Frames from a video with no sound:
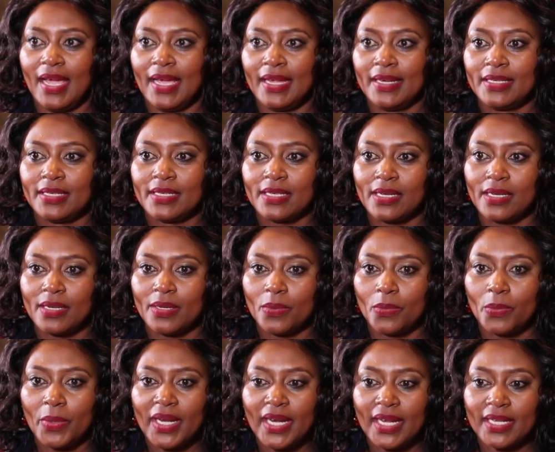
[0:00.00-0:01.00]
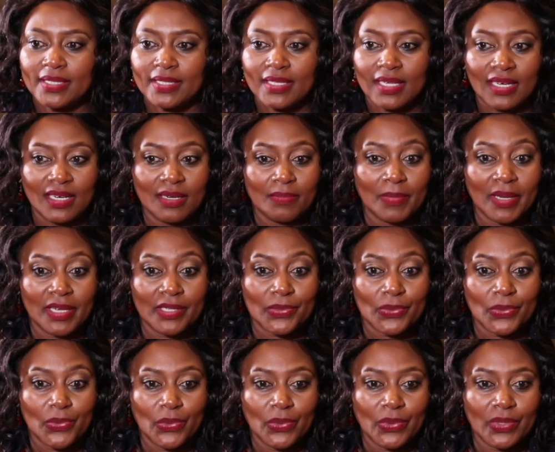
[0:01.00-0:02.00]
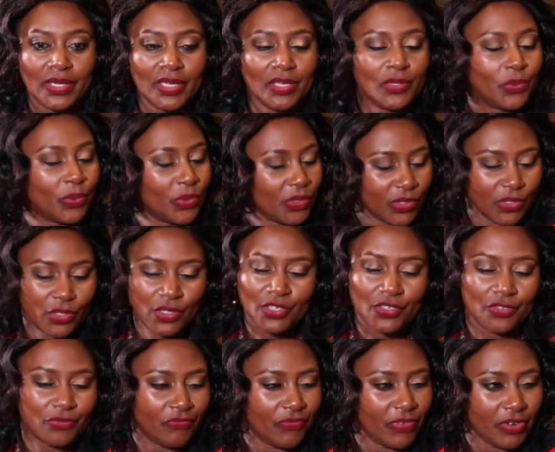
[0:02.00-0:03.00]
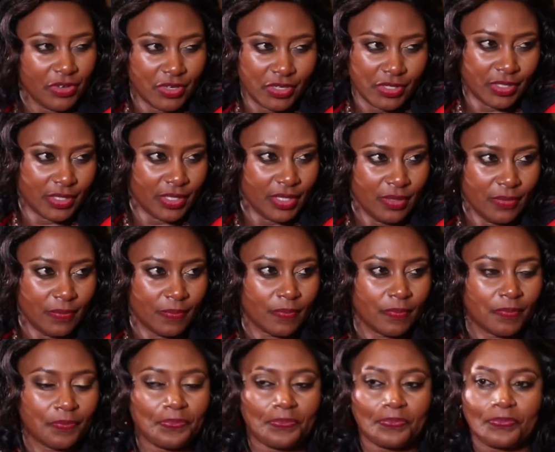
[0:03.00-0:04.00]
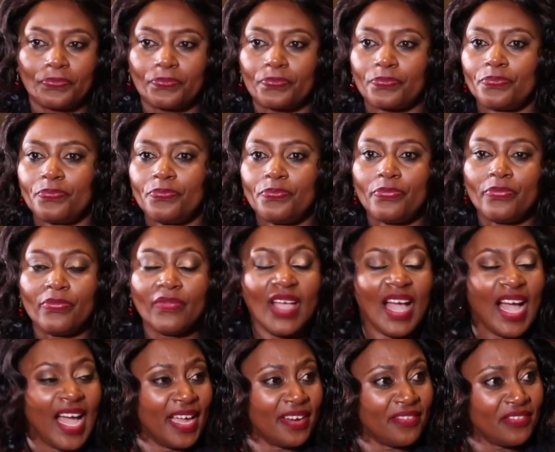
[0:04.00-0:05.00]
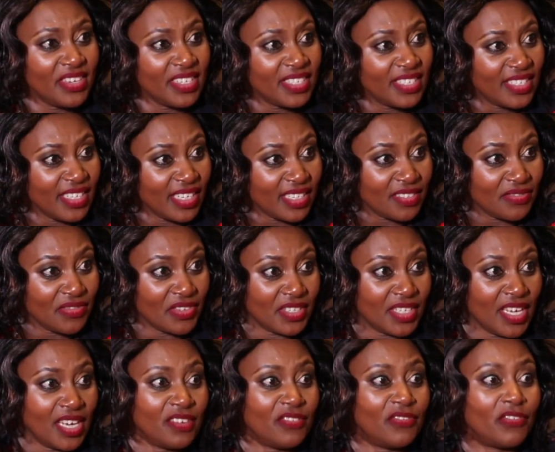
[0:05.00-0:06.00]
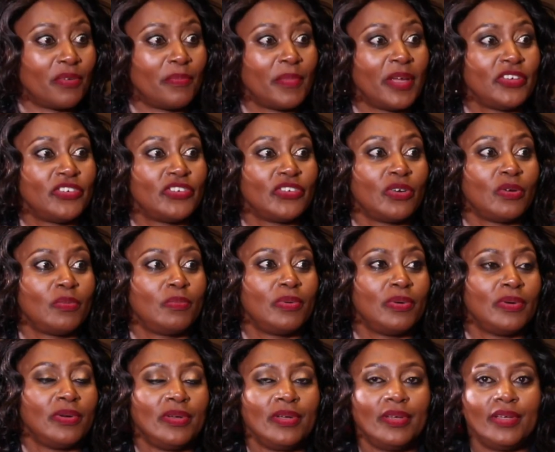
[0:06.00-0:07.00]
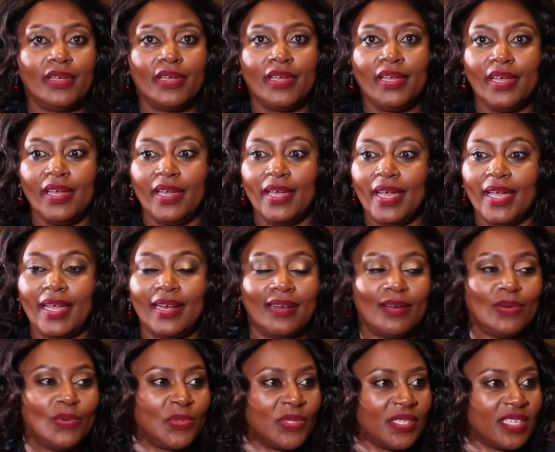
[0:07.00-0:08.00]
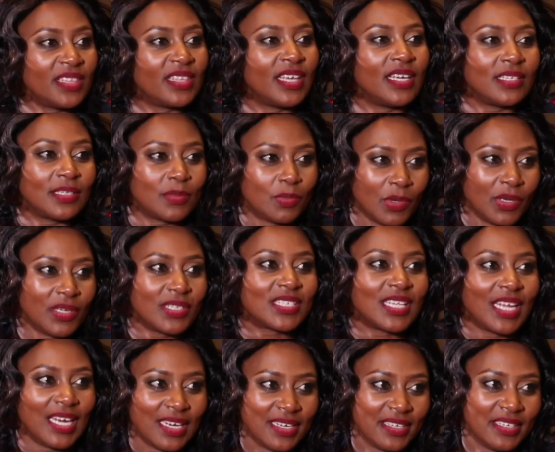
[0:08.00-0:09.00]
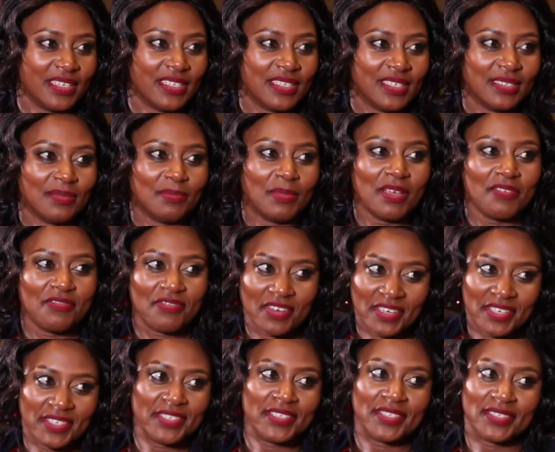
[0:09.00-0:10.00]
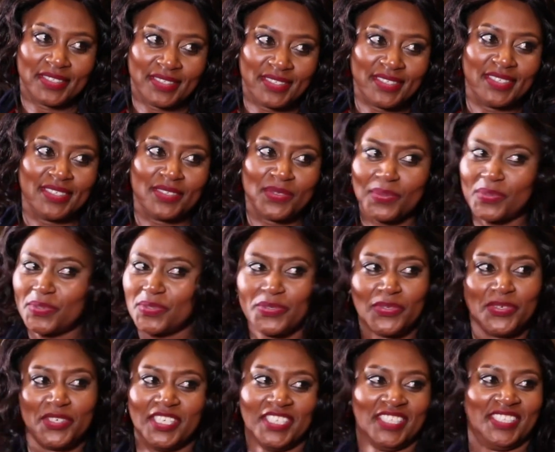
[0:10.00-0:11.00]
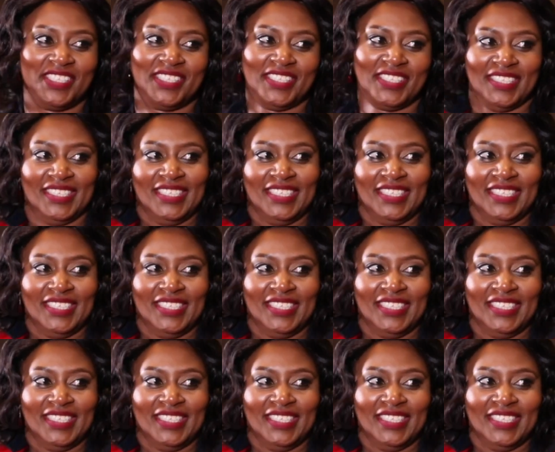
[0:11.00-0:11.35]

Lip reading: And when I started my school, it was not very easy. I had just resigned from my job. And losing that small salary, my friend, it was not easy.